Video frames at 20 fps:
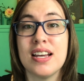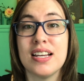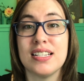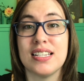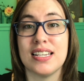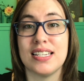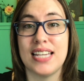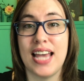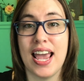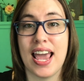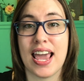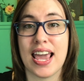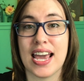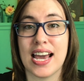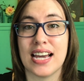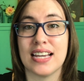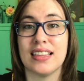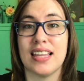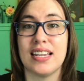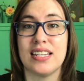
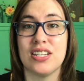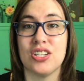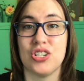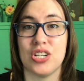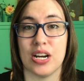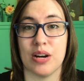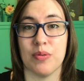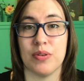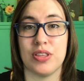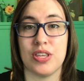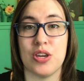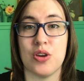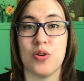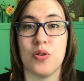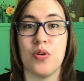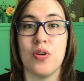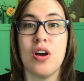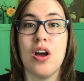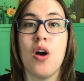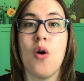Today, I'd like to share with
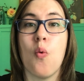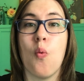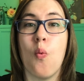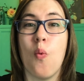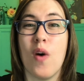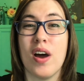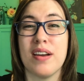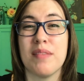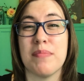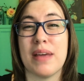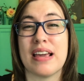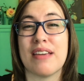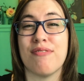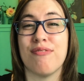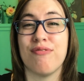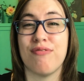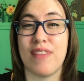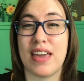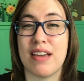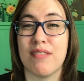you one of my
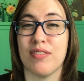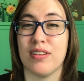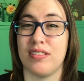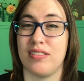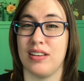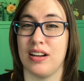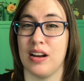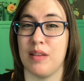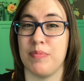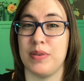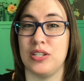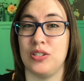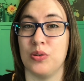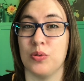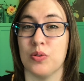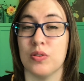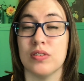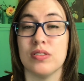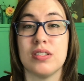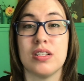favorite therapy
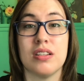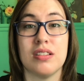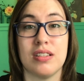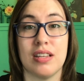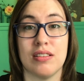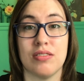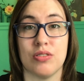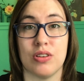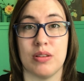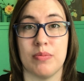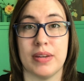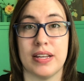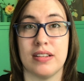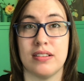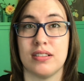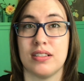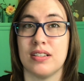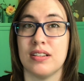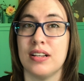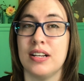tools, sensory
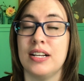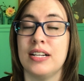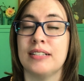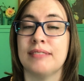bends.